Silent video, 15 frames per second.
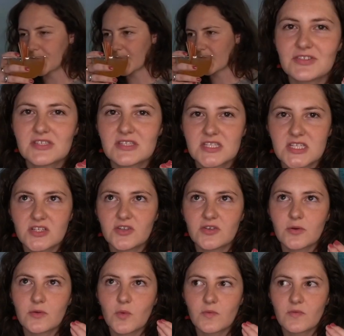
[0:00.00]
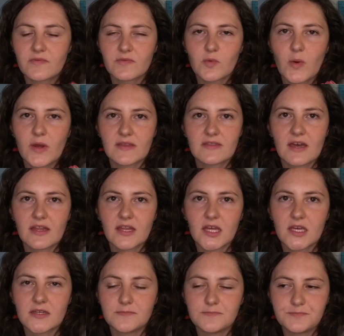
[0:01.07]
There's still quite that
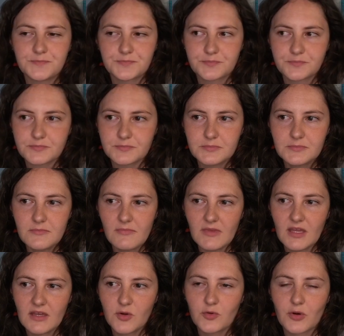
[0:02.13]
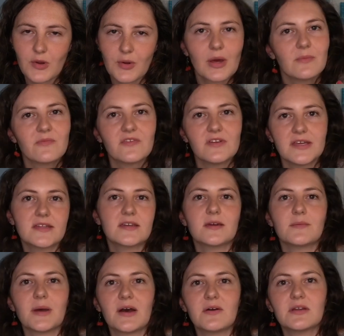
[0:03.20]
like grown-up feeling
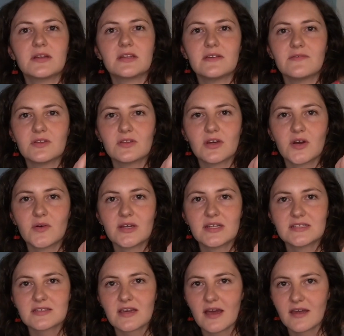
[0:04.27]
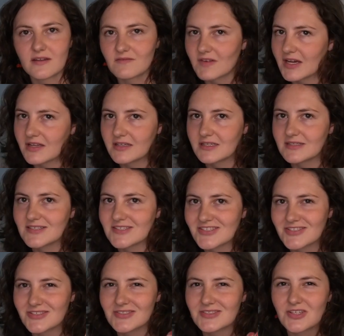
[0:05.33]
about it, even though it's kind of got like a
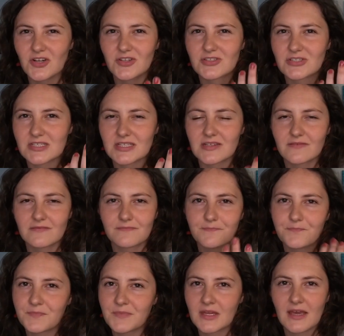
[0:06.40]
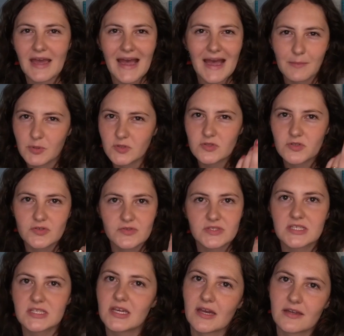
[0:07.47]
nostalgic apple
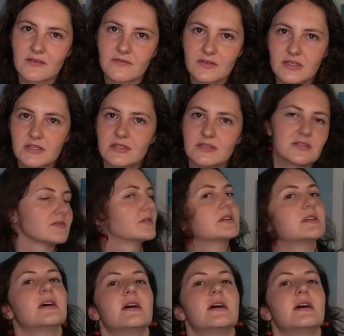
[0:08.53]
juicy kind of feeling to it.